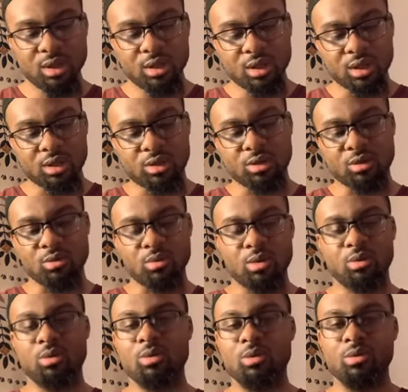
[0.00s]
And so
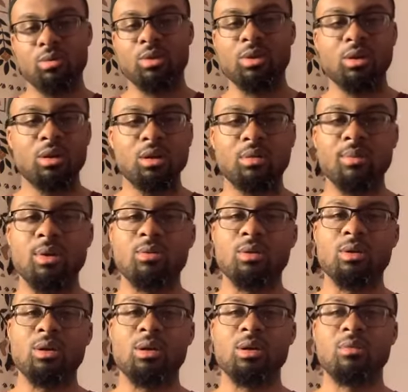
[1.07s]
who are we talking about? We're
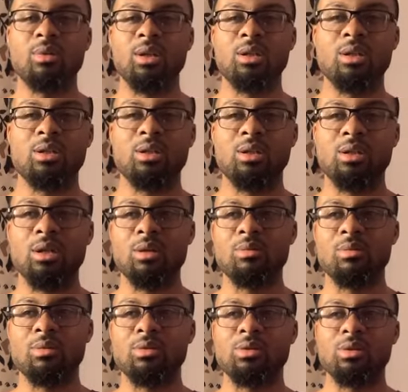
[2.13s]
talking about these
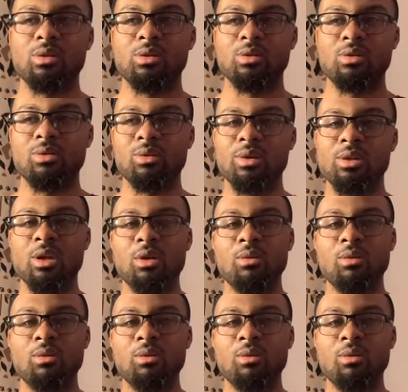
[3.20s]
examples and stories.